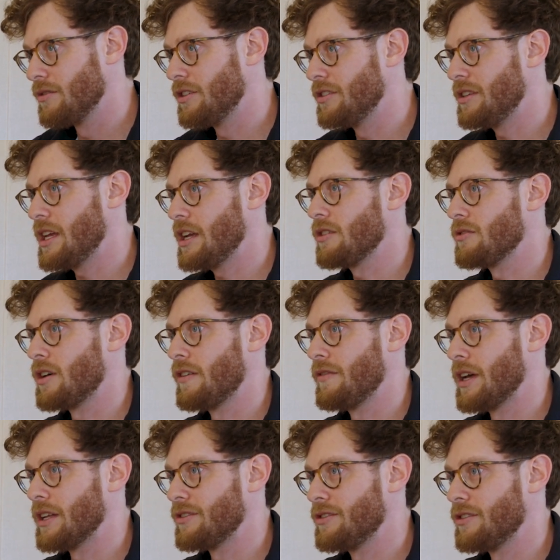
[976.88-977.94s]
to take a lot of
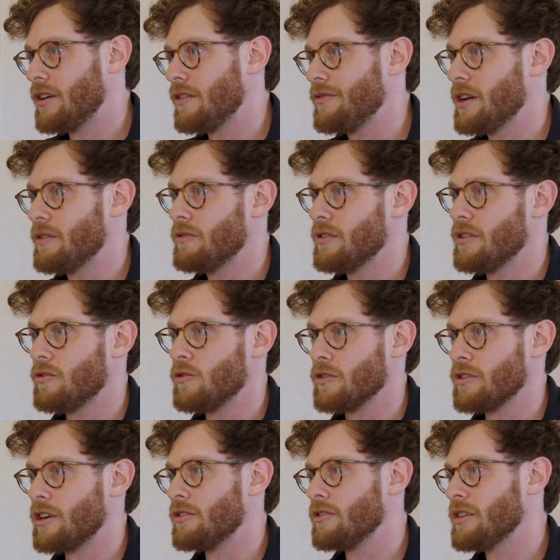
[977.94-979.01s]
that stuff that would
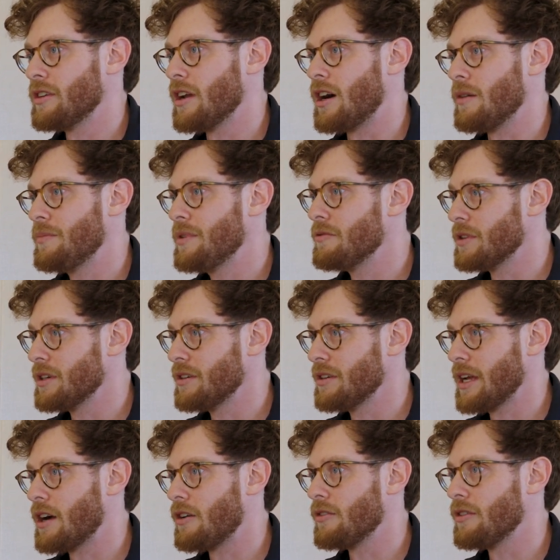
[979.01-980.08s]
ordinarily not be written
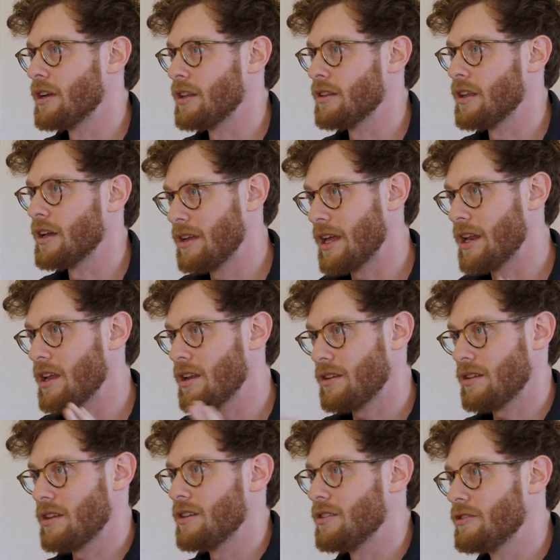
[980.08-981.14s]
down and like get it
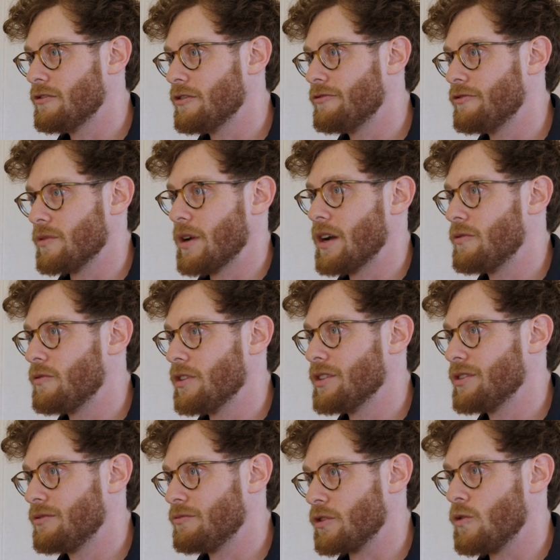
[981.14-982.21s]
into a format where
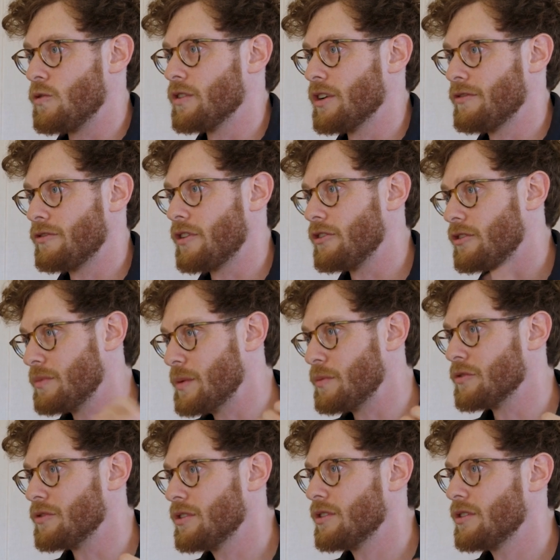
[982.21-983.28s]
it's recorded for other
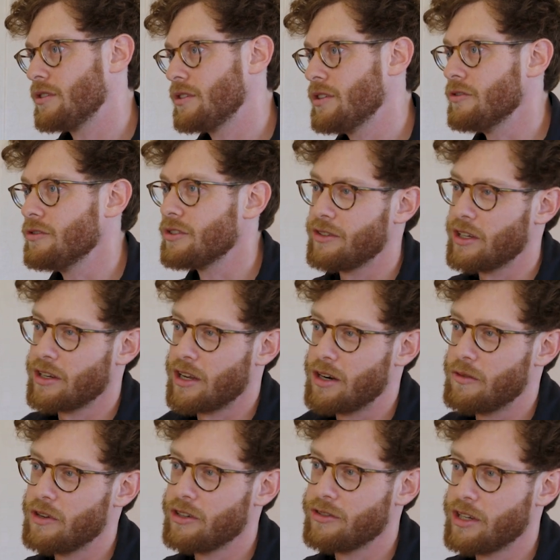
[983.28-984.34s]
people to use. Is that kind
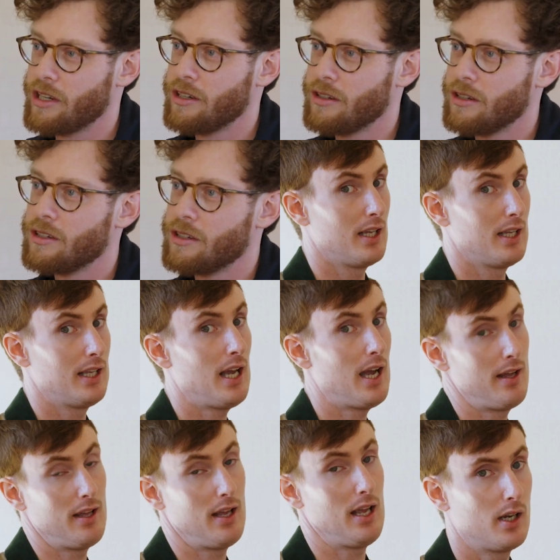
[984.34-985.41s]
of what you're saying?
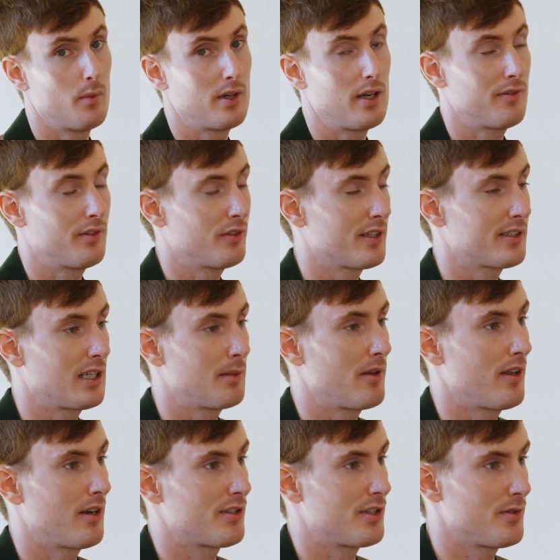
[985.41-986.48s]
Yeah, we're definitely really excited about
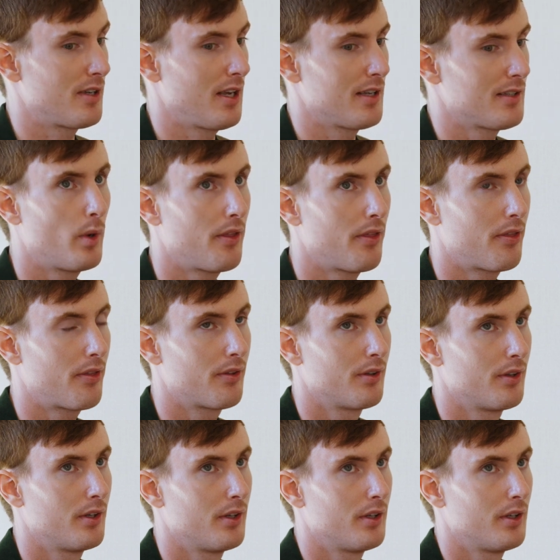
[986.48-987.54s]
that as a use case. With
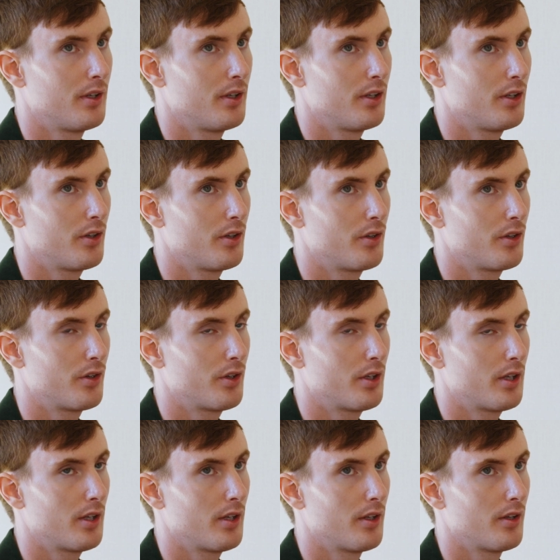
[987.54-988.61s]

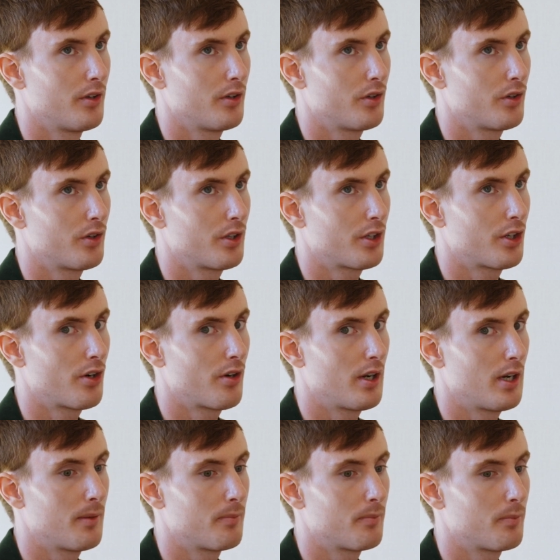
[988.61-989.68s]
the
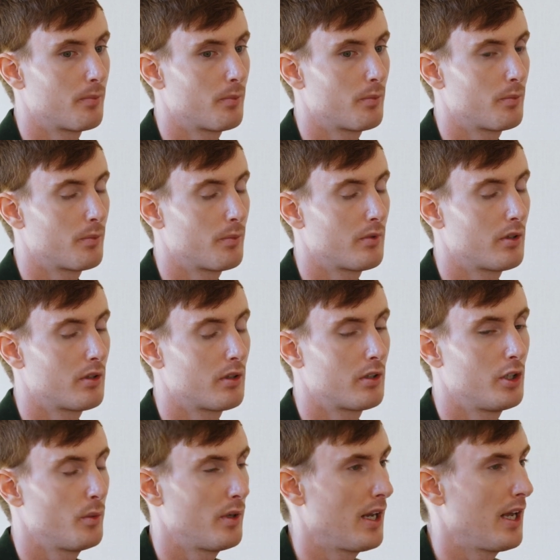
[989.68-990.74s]
current
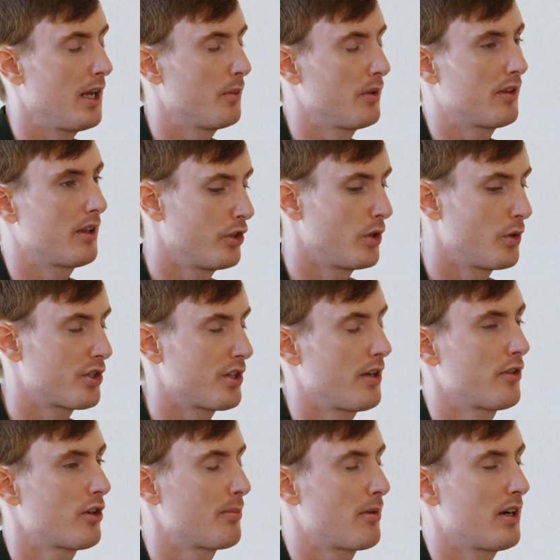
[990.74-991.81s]
Q&A with Notion
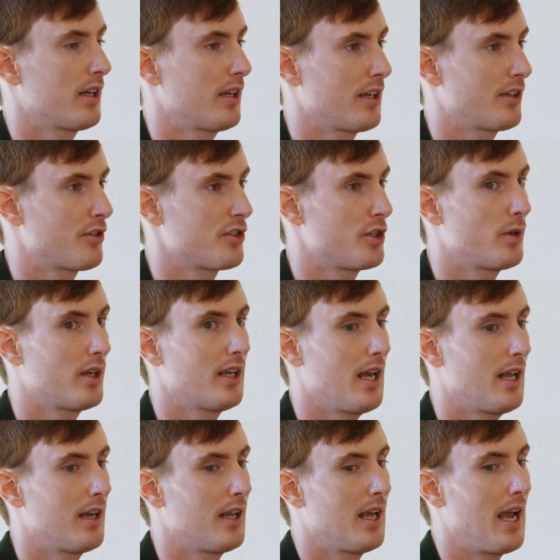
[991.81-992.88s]
and third-party connectors, you can
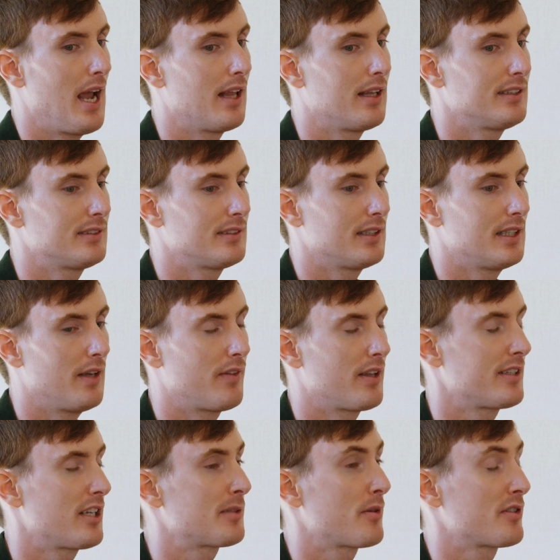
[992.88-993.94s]
get, at least if that
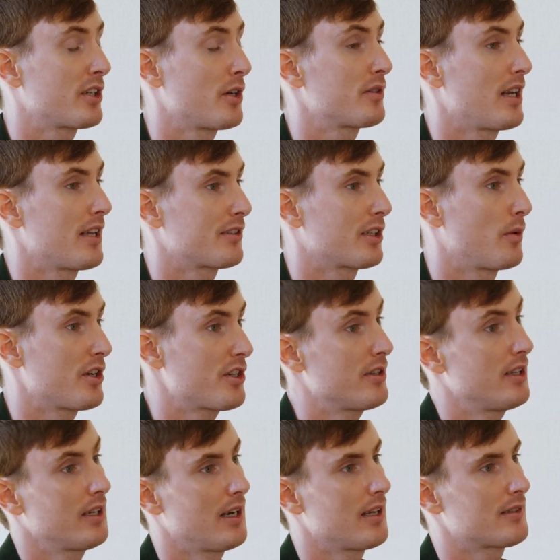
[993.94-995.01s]
salesperson goes and asks the question,
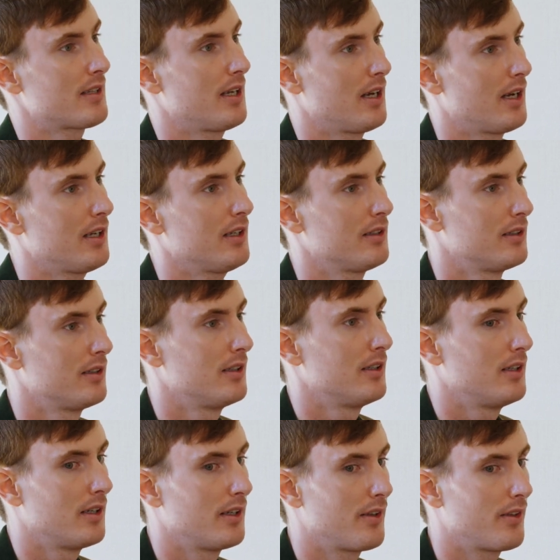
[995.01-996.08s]
they can ask the AI. Yeah.
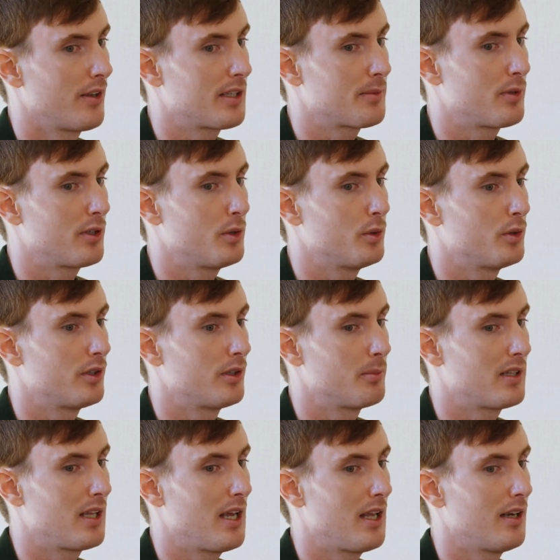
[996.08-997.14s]
That's pretty cool.
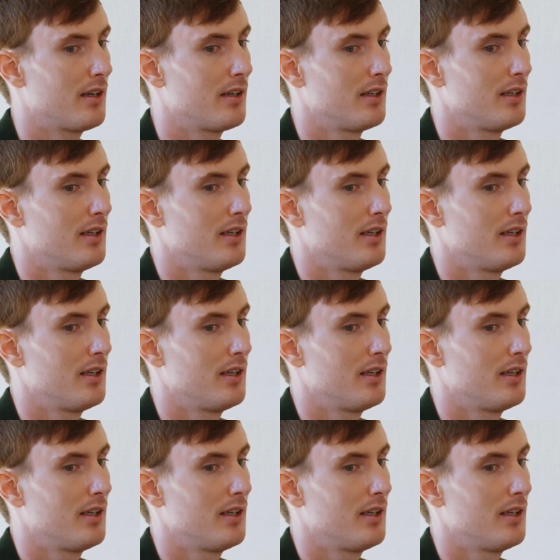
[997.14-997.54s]
But then,